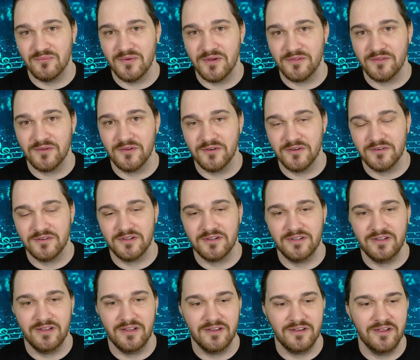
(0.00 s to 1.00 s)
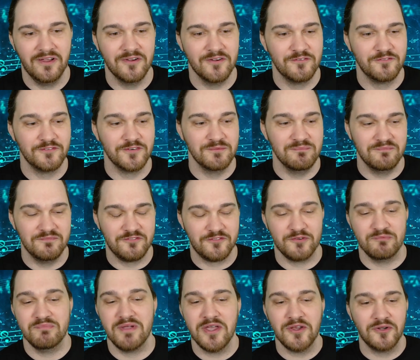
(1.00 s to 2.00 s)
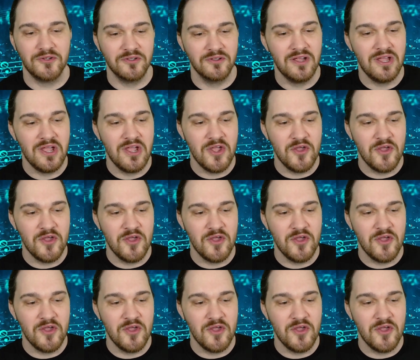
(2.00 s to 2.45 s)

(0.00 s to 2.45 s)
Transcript: whether you know, for for metal